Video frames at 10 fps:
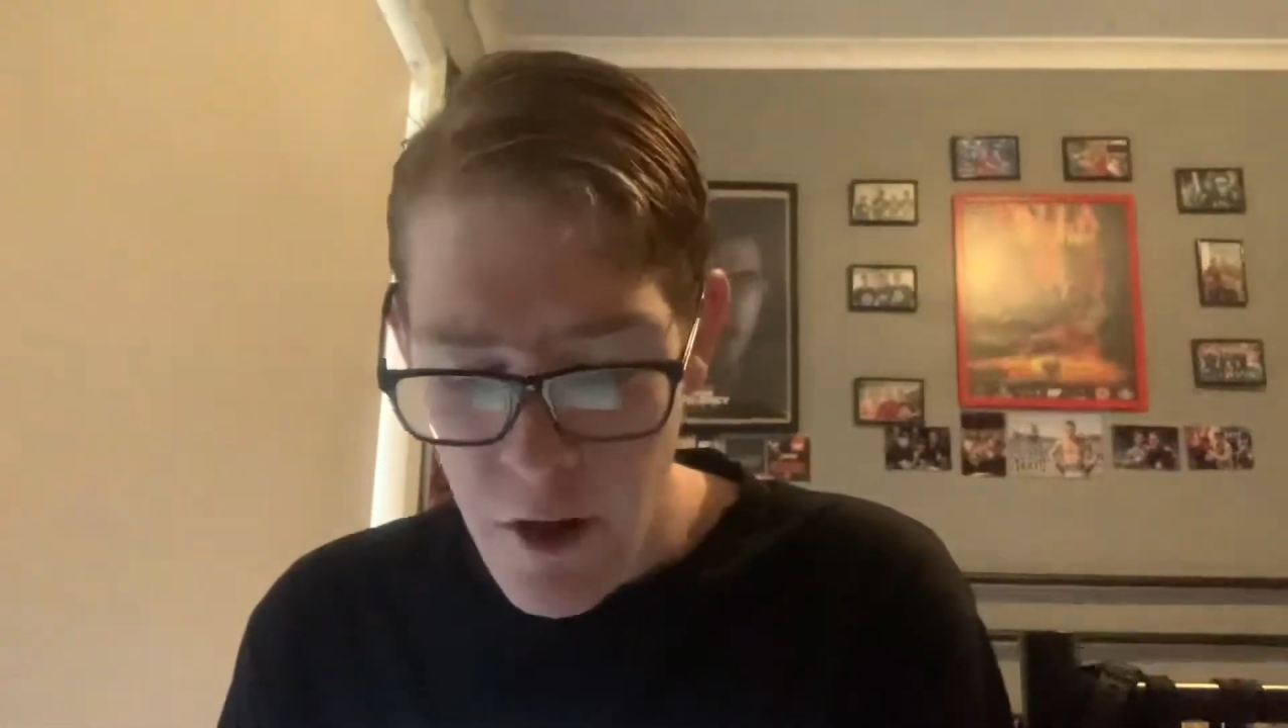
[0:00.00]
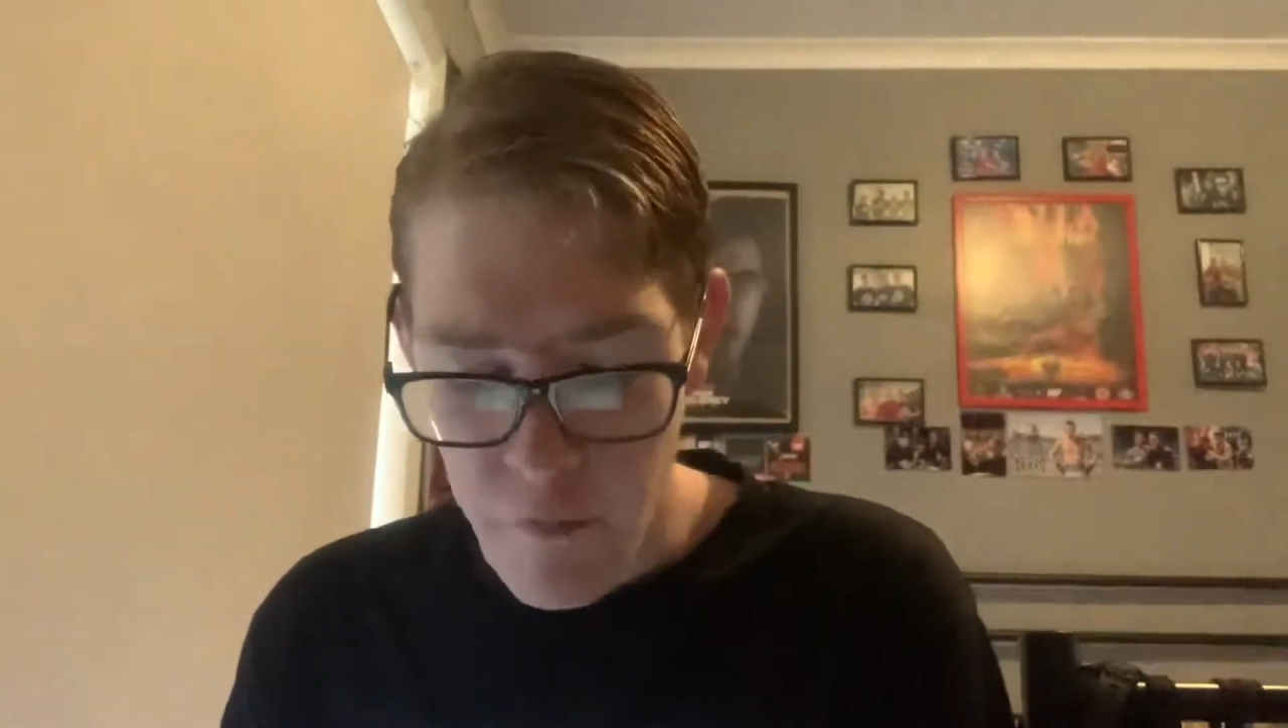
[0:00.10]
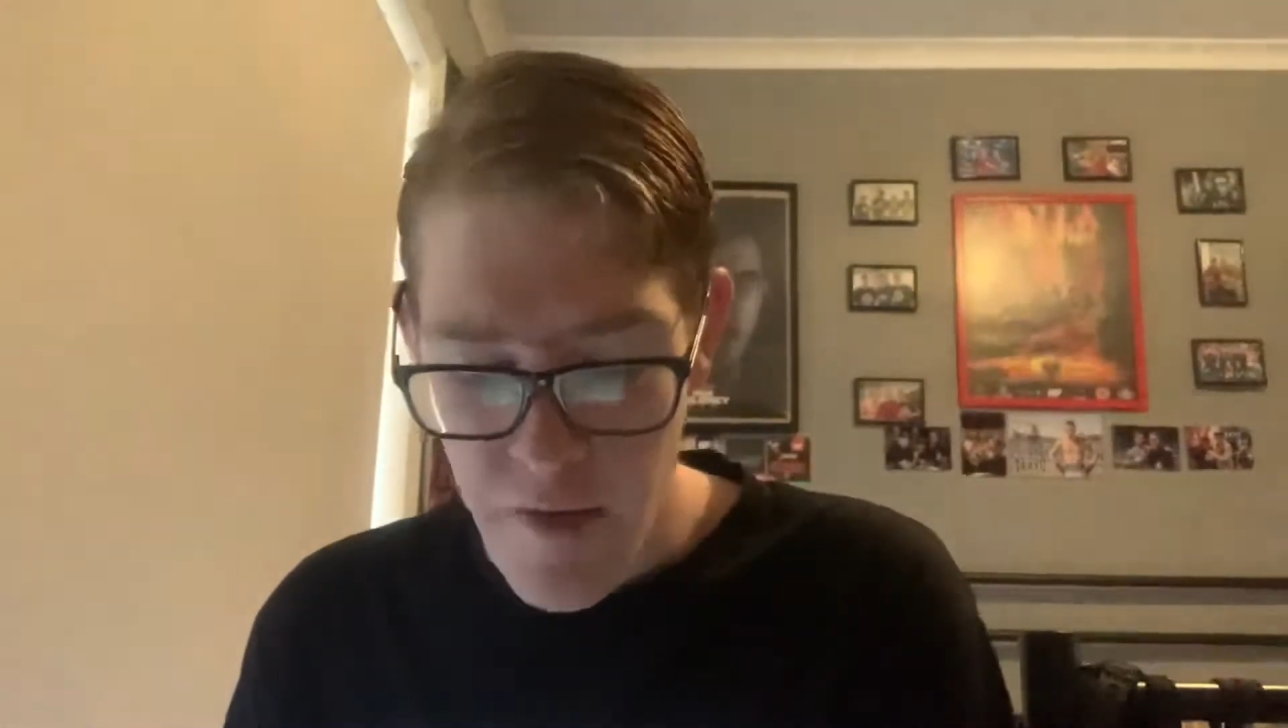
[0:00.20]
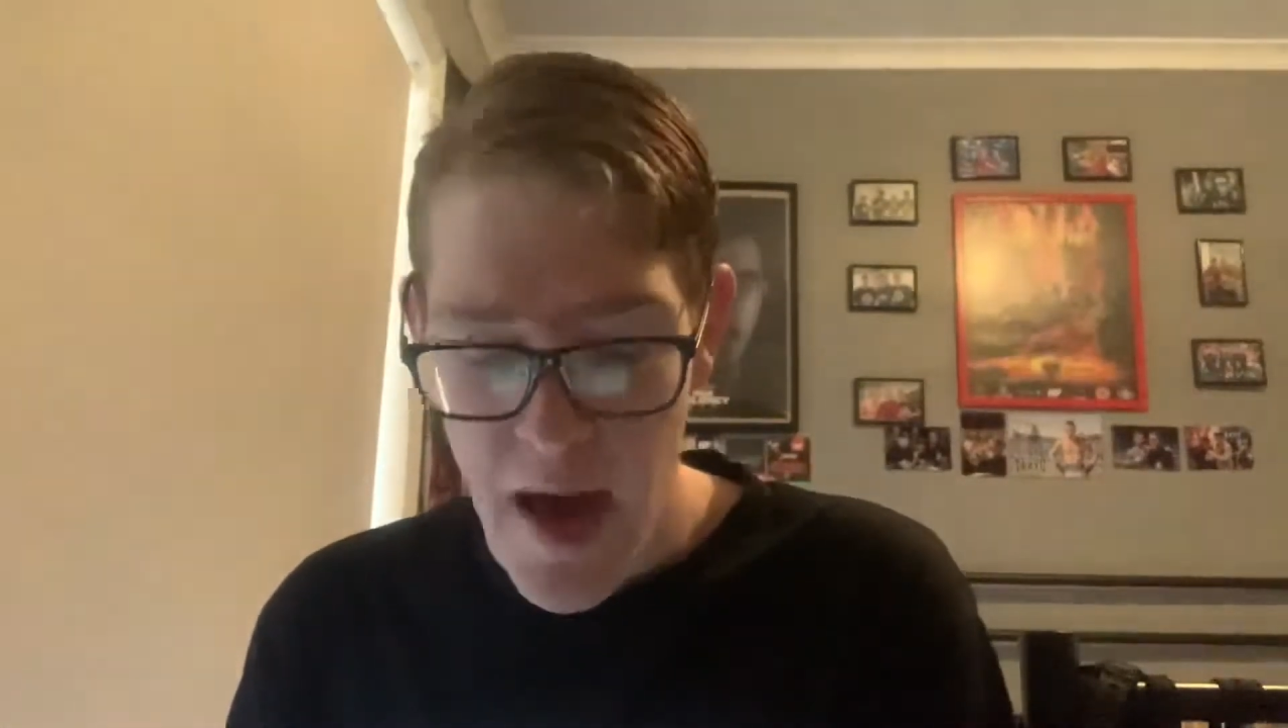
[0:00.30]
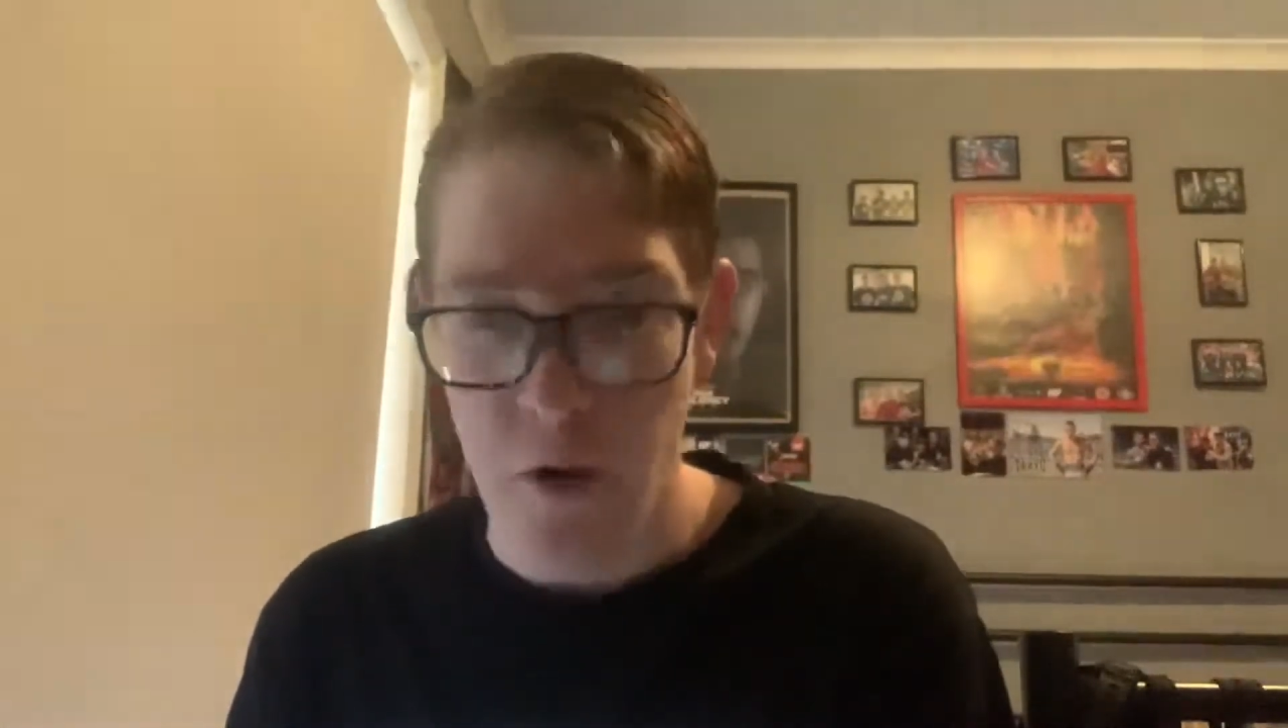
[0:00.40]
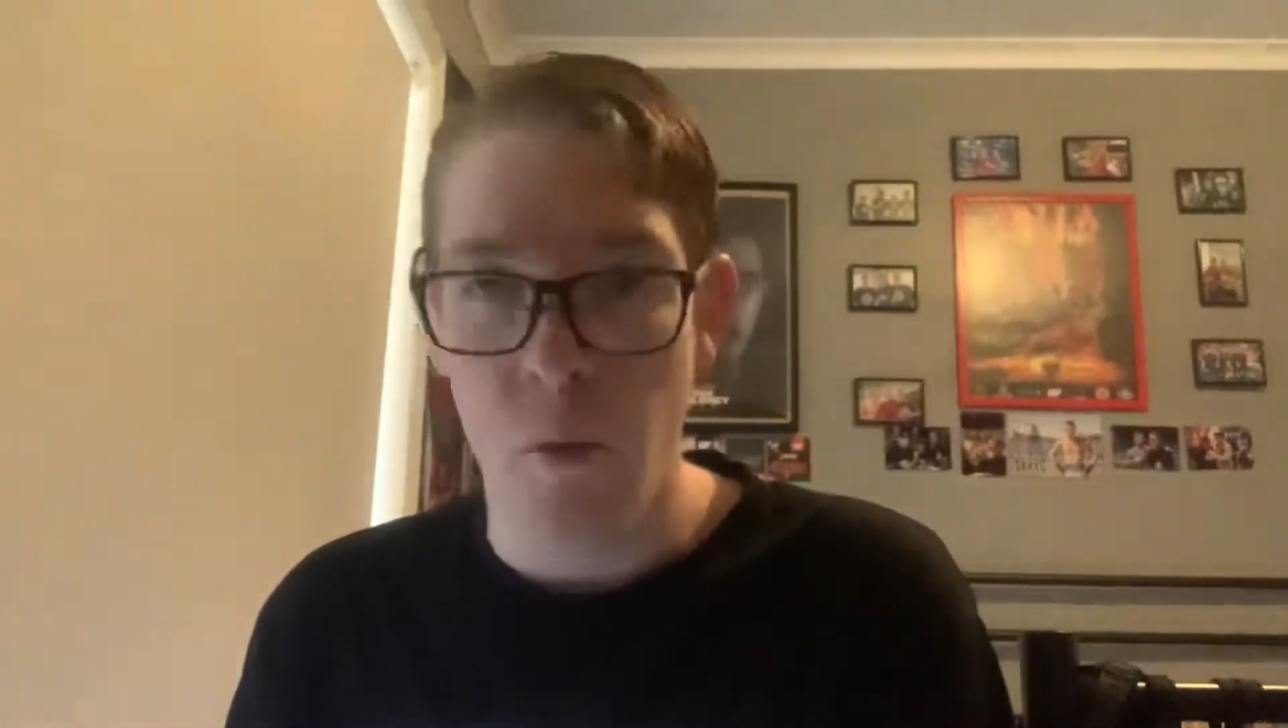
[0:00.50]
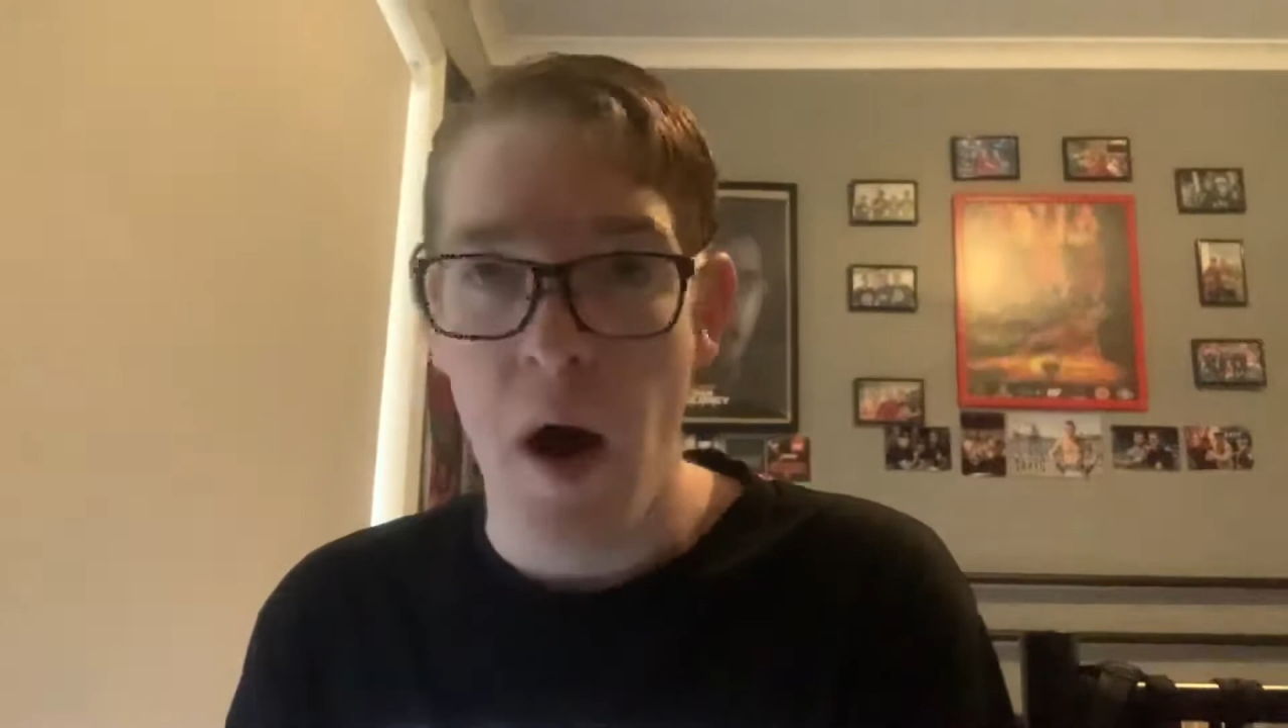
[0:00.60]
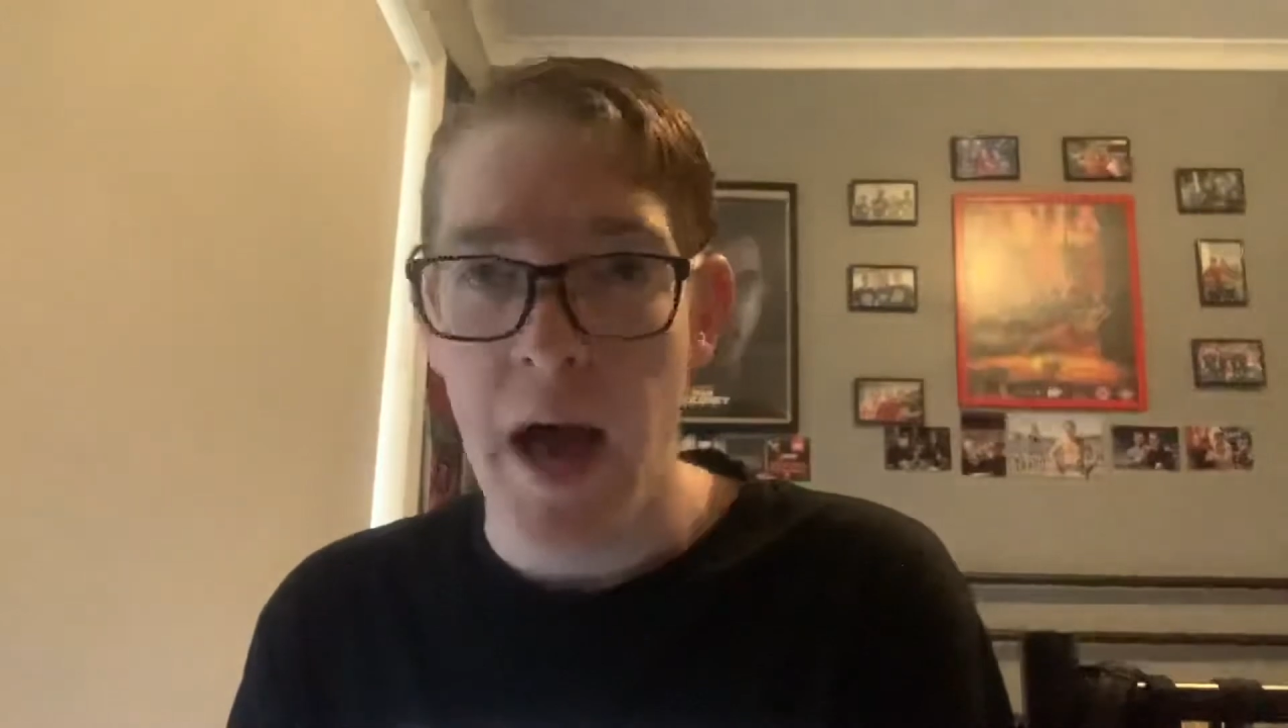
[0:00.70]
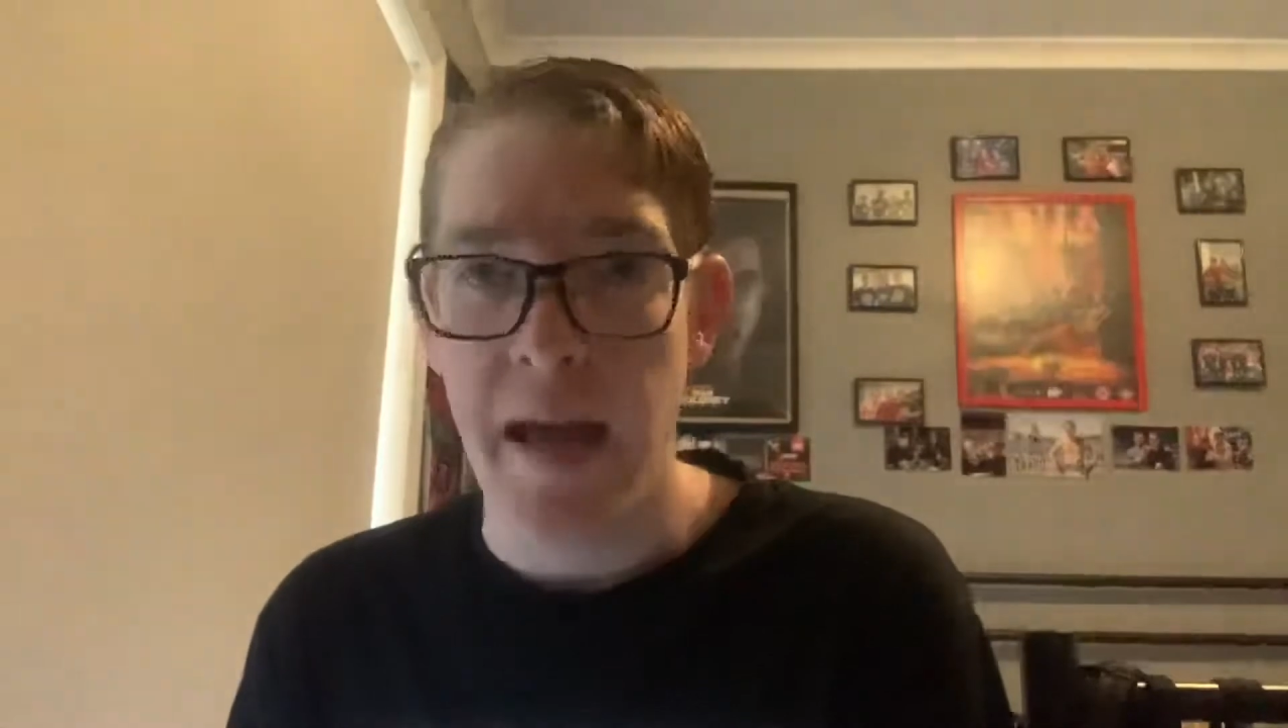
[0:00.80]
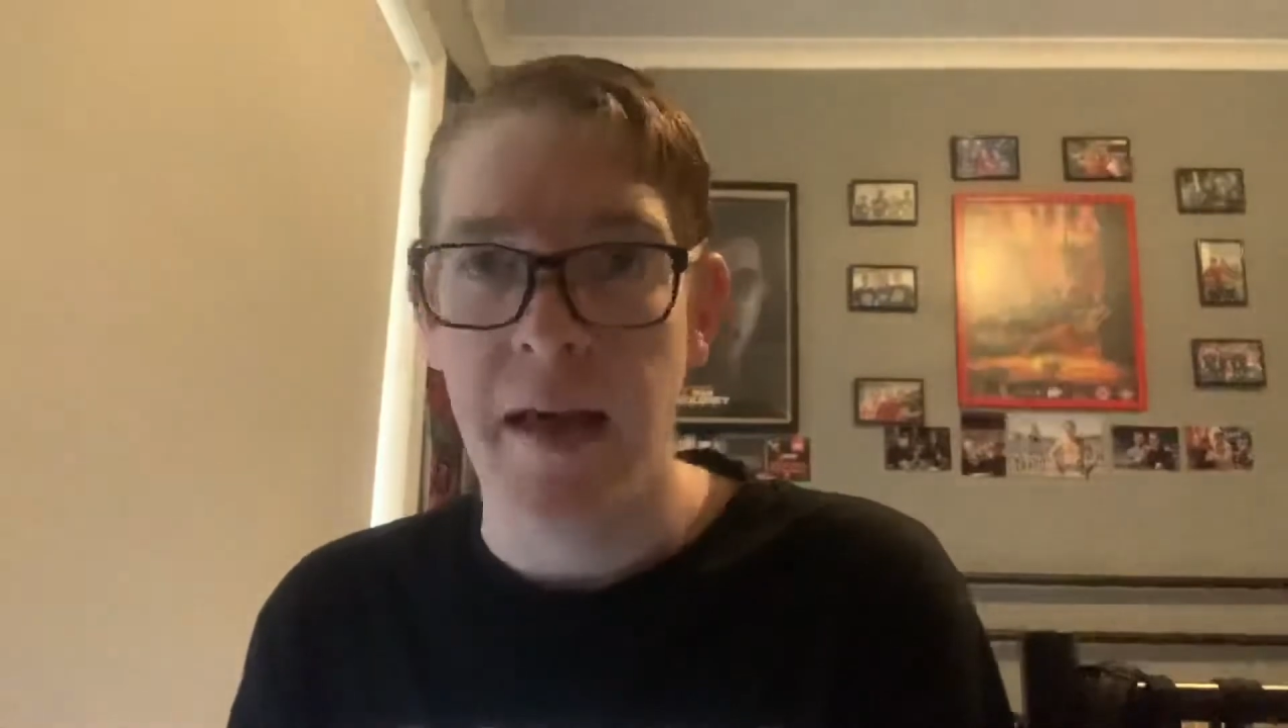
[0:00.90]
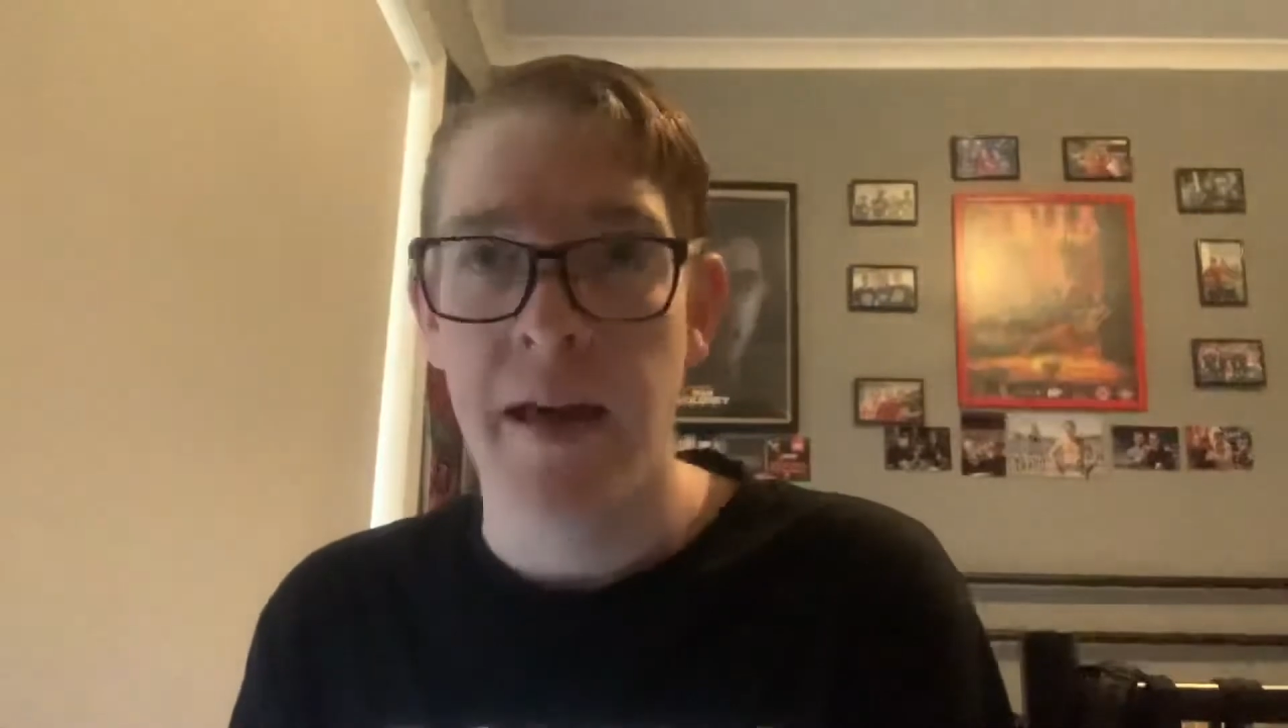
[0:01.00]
or found a way.